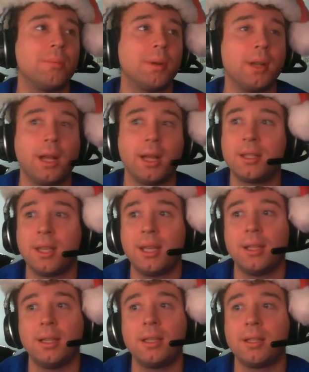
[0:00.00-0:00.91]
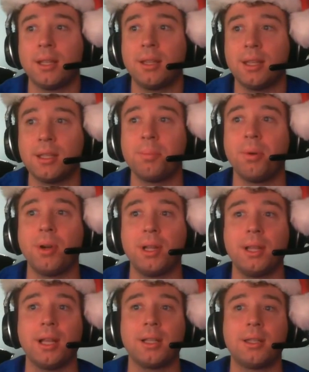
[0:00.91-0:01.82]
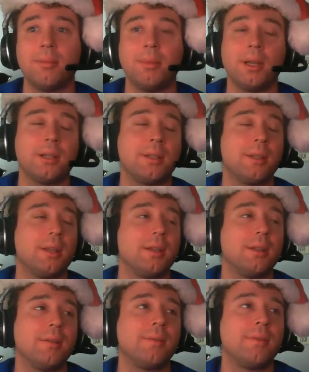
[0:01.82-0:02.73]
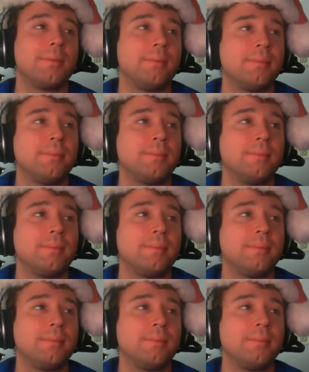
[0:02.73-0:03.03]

But I'd say, at least at this point, that's the big incentive.